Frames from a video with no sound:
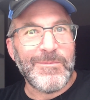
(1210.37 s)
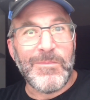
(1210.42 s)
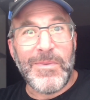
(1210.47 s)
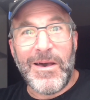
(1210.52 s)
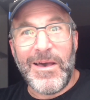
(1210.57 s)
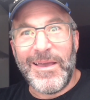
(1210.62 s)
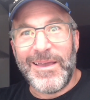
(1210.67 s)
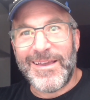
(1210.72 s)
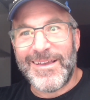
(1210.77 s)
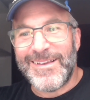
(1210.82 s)

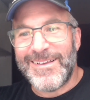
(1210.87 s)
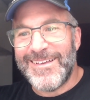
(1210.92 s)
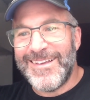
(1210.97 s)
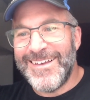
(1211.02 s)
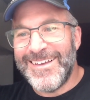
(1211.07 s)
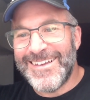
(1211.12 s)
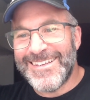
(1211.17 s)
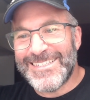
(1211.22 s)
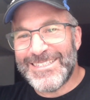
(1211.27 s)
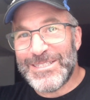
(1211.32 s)
buying
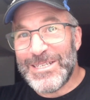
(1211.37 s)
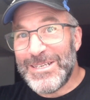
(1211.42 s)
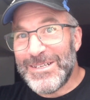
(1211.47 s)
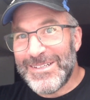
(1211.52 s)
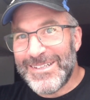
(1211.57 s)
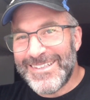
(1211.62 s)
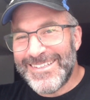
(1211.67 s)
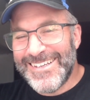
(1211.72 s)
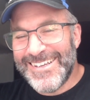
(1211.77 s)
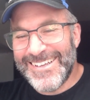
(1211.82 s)

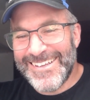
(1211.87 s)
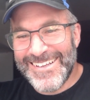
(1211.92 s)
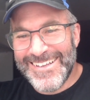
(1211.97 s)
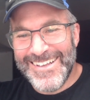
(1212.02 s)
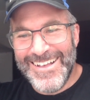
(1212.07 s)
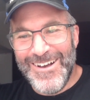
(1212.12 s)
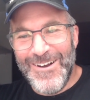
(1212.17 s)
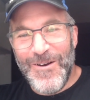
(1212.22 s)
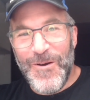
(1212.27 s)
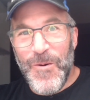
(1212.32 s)
sealed,
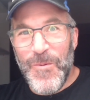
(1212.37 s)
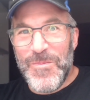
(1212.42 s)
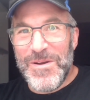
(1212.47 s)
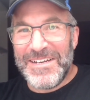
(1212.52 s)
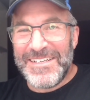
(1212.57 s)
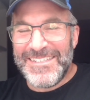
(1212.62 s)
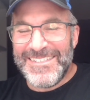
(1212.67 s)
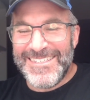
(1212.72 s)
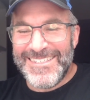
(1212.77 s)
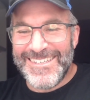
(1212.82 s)

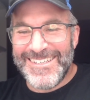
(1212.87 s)
opening